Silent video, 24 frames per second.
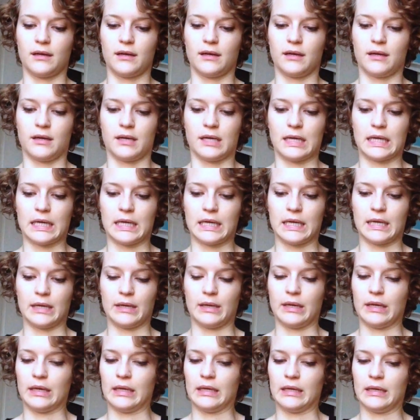
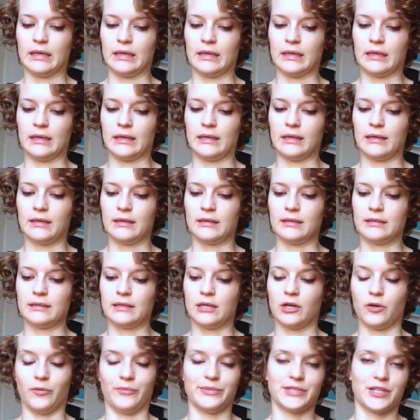I
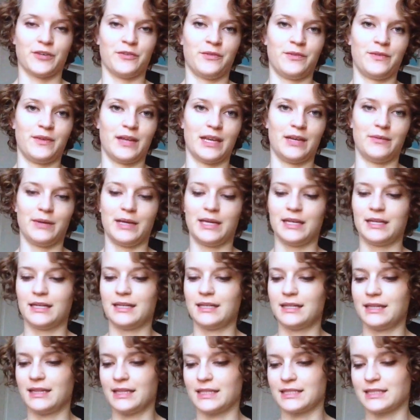hope so. Anyway,
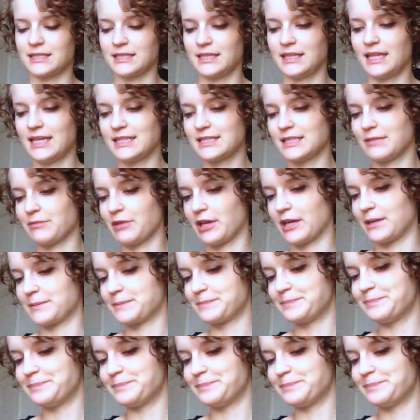that's the plan.